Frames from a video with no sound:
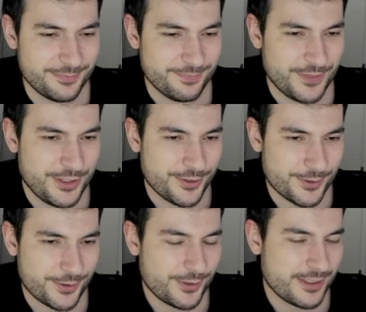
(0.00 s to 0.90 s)

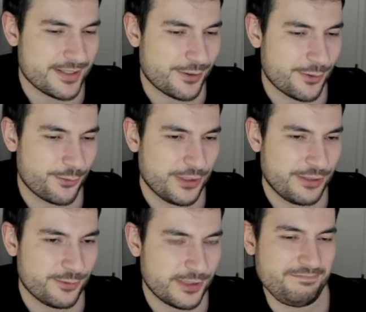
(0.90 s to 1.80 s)
Yoho is now a
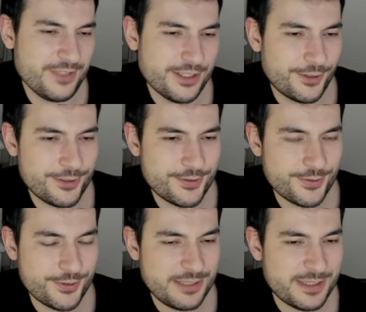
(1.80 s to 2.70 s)
3/5.
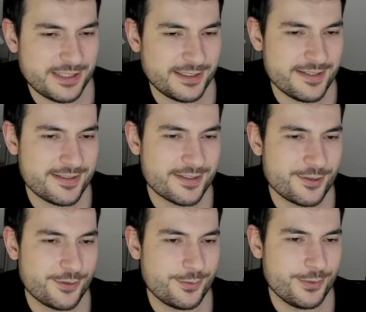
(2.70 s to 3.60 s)
Also, in my eyes,
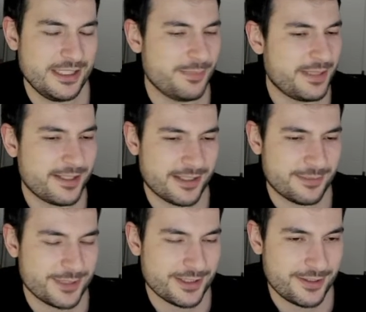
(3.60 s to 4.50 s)
doesn't really matter
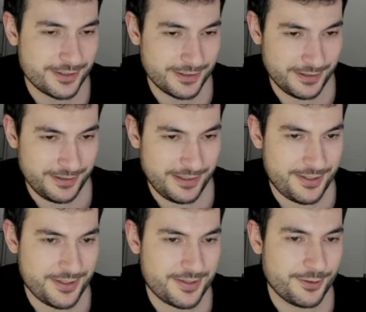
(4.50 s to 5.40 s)
that much. It's
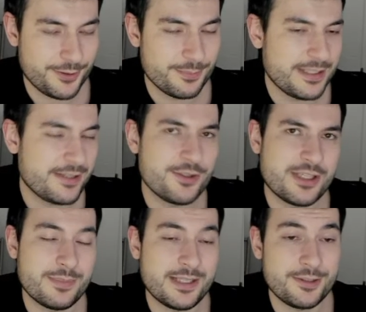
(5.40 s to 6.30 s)
just a good minion you
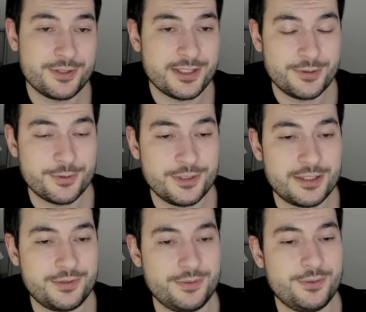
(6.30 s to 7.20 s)
can buy on tier 2
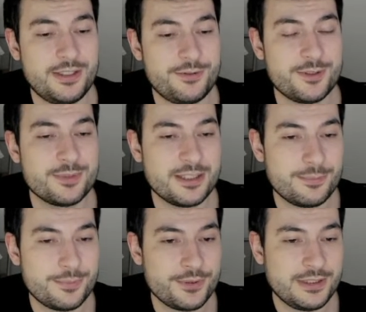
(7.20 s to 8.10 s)
now to have some
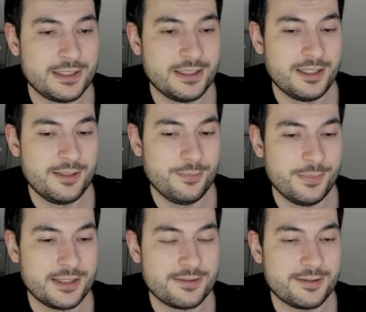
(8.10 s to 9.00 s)
tempo.
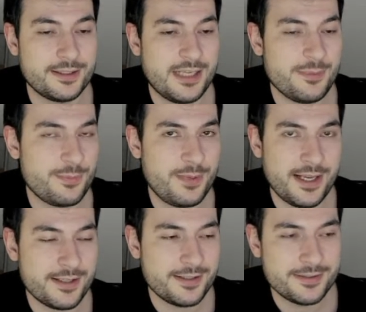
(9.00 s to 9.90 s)
But I'm a
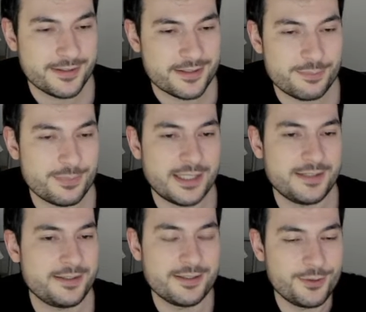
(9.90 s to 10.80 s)
player that doesn't buy
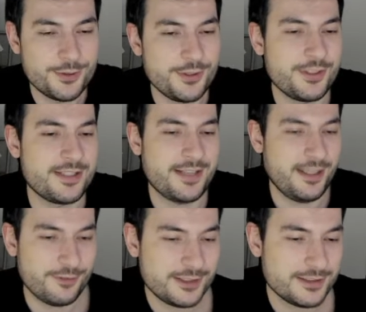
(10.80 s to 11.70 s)
tier 2 units
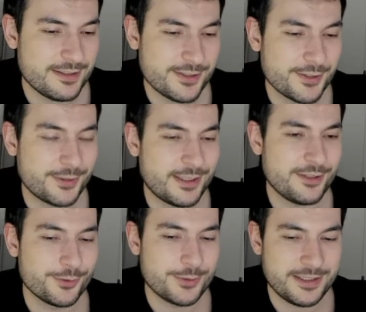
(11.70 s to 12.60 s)
ever, so I
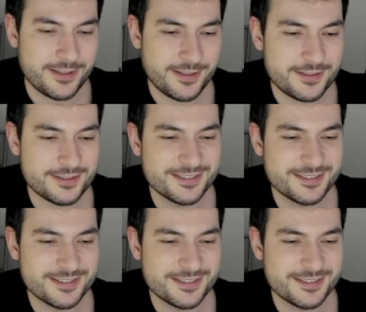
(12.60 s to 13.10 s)
don't really care.